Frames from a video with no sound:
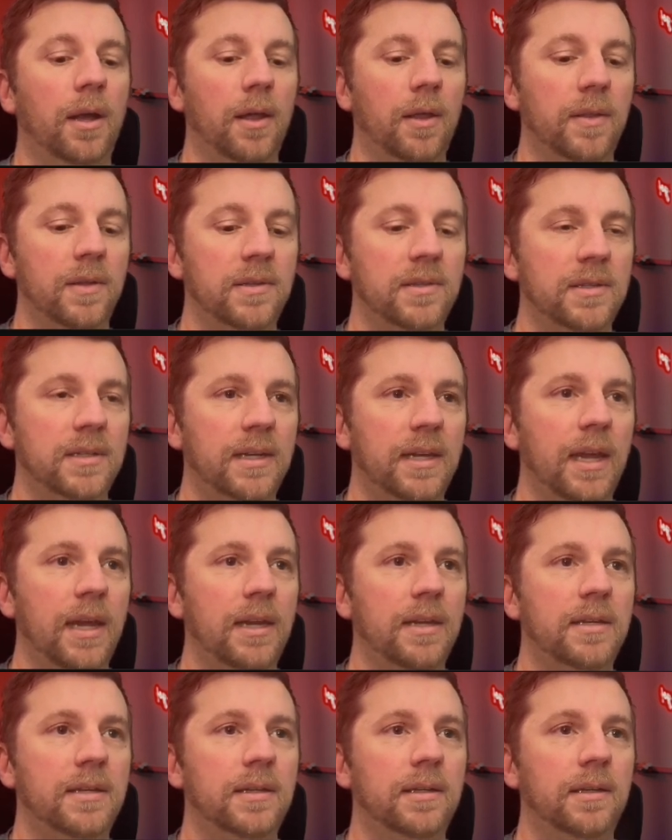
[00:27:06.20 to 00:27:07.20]
This is a
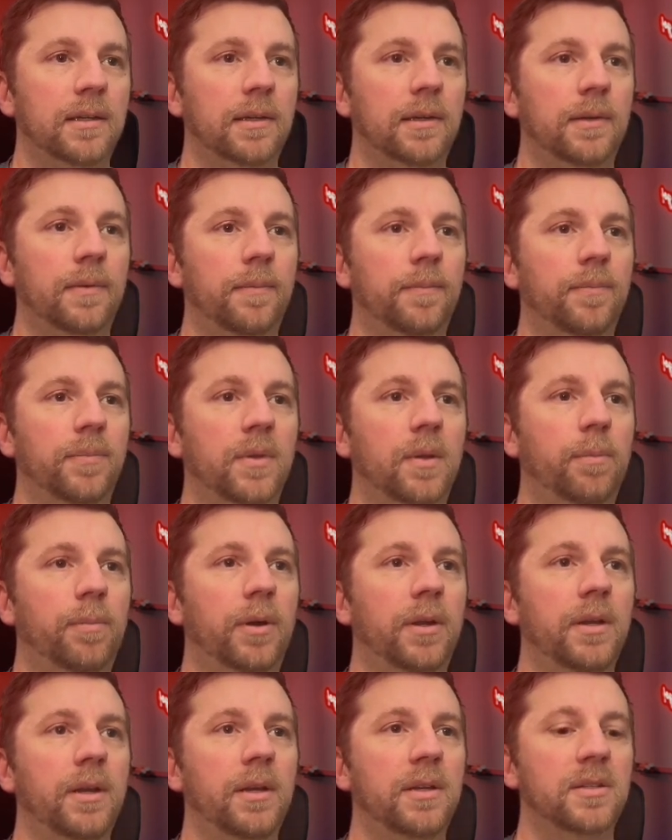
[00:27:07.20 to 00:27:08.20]
gate.
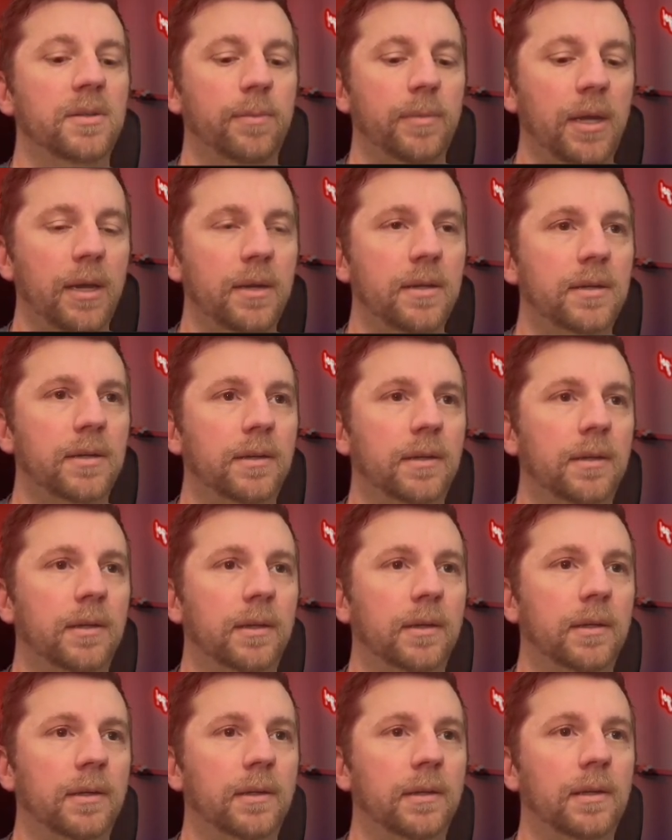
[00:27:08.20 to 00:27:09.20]
Buddy is a mate.
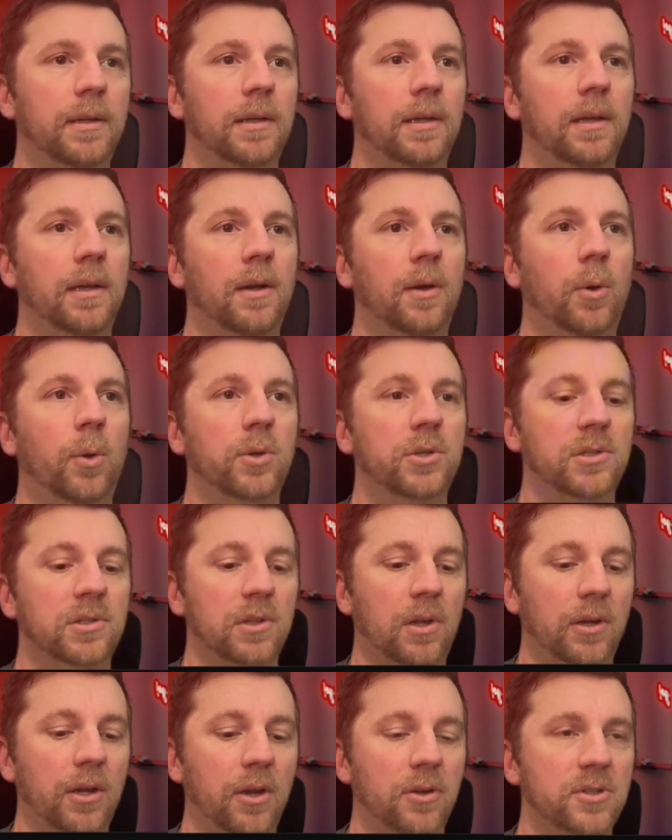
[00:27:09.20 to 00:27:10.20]
Horse with
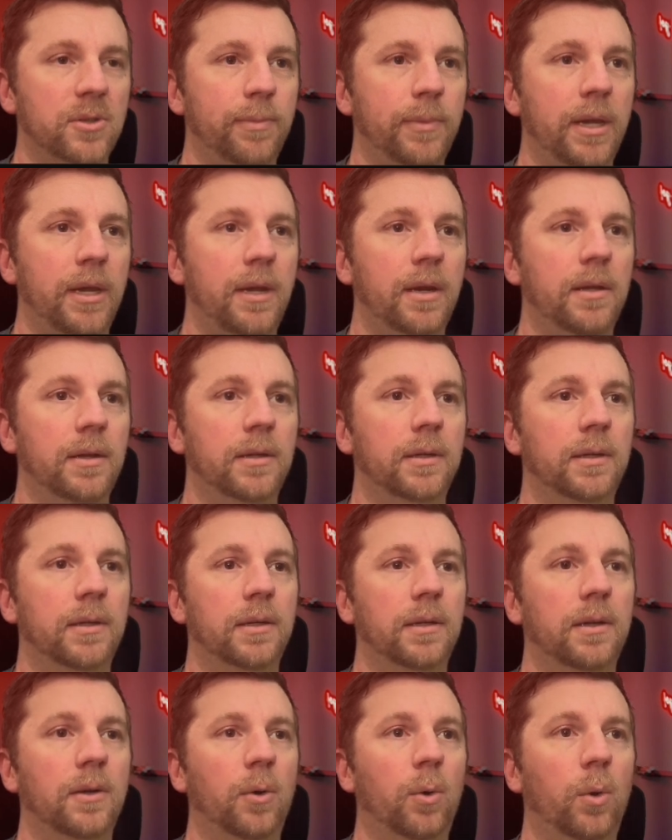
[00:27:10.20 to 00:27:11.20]
long hair is a mane.
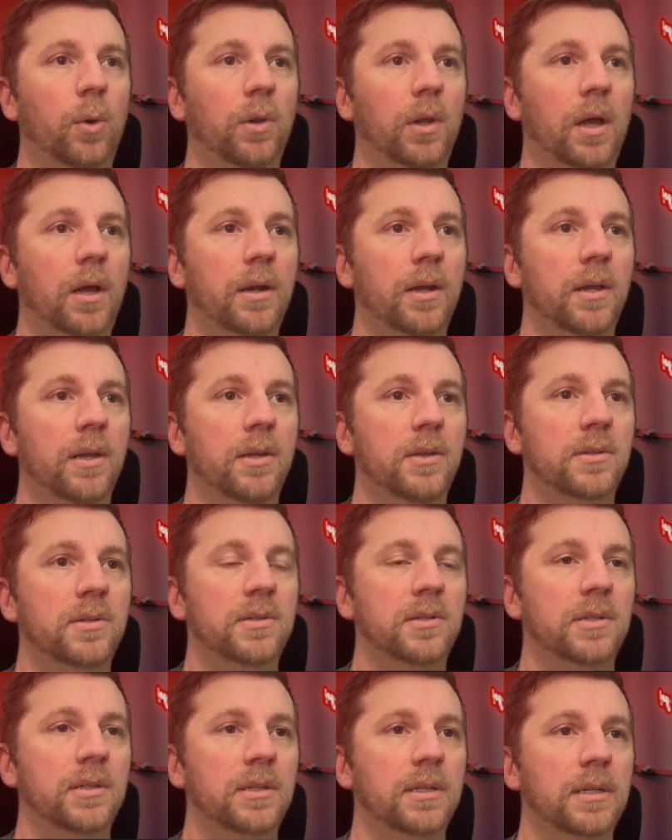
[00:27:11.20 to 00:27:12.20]
Whole lotta is
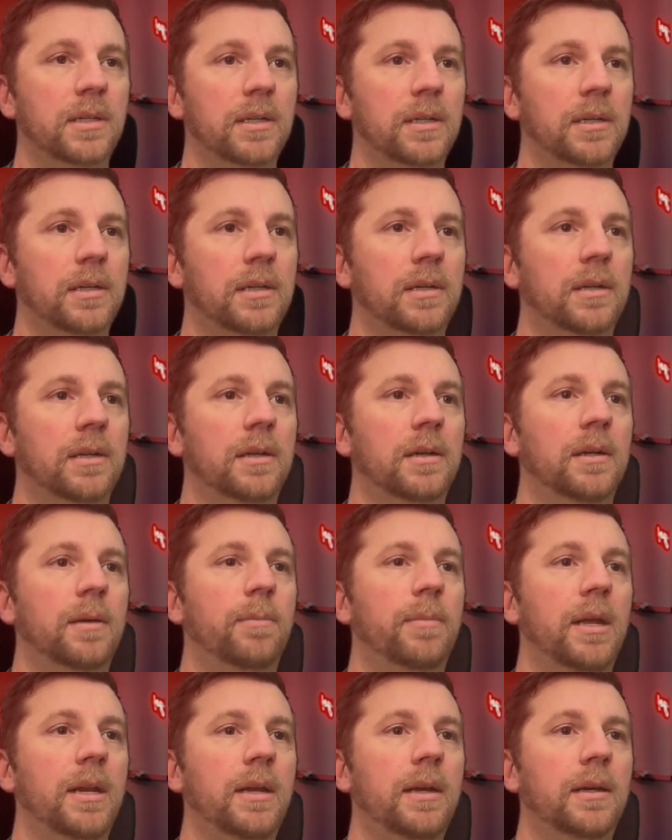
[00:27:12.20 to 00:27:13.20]

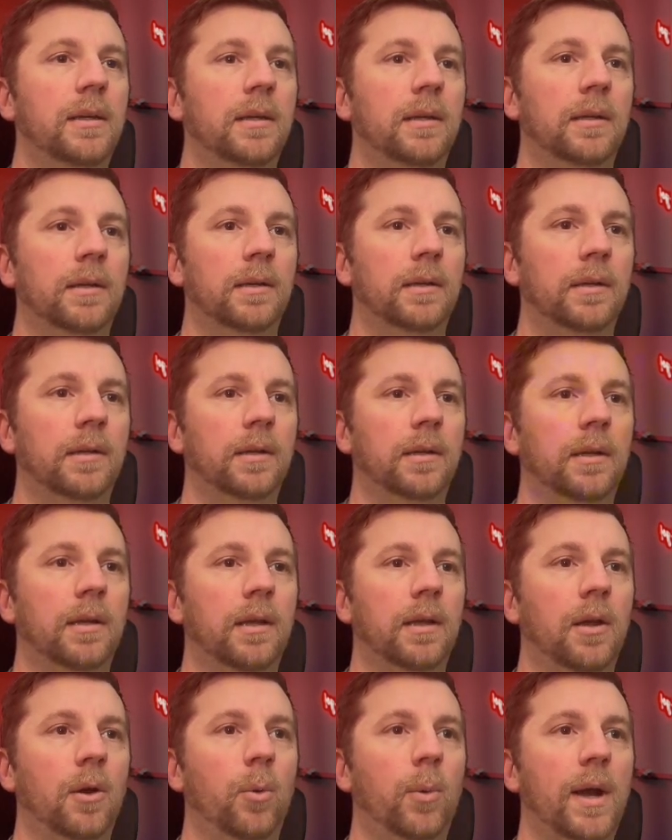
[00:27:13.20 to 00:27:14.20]
many.
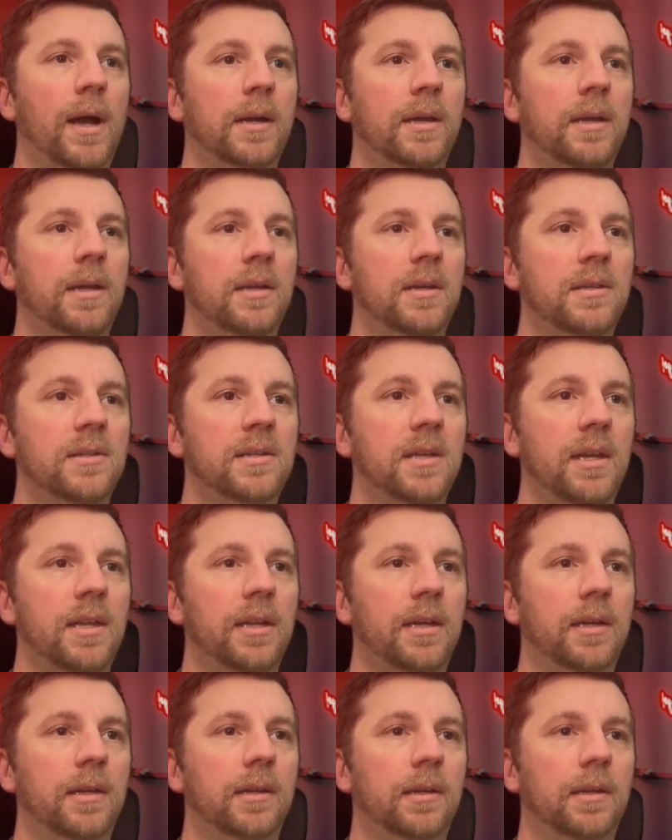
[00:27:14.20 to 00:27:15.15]
Wacky is zany.